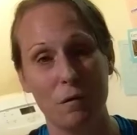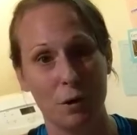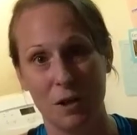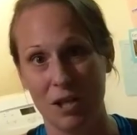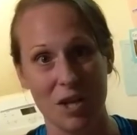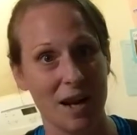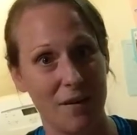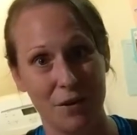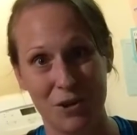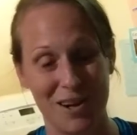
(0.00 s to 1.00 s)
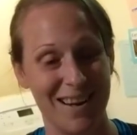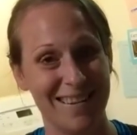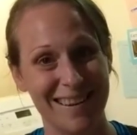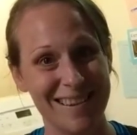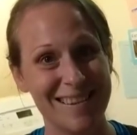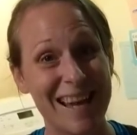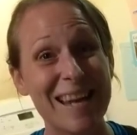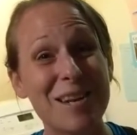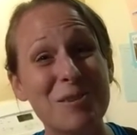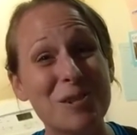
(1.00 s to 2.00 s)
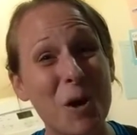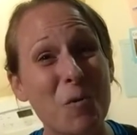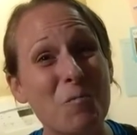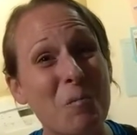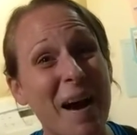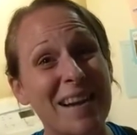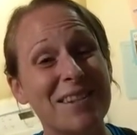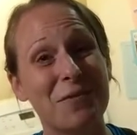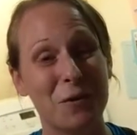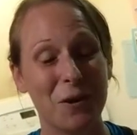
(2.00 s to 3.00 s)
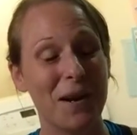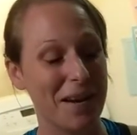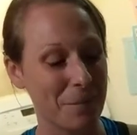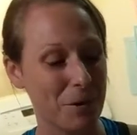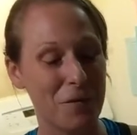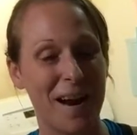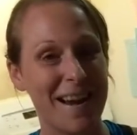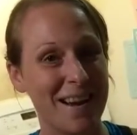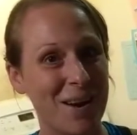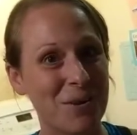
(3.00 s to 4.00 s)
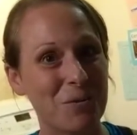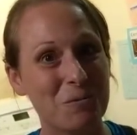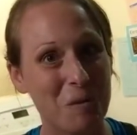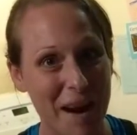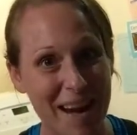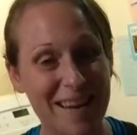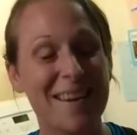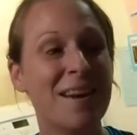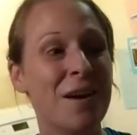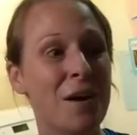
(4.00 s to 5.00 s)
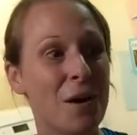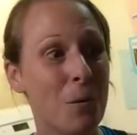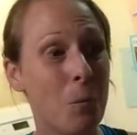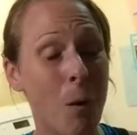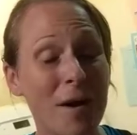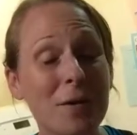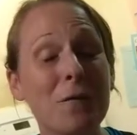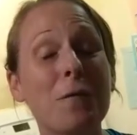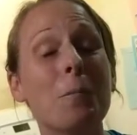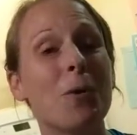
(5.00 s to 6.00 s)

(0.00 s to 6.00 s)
flourishing after trying this. Thank you so much for providing a great, wonderful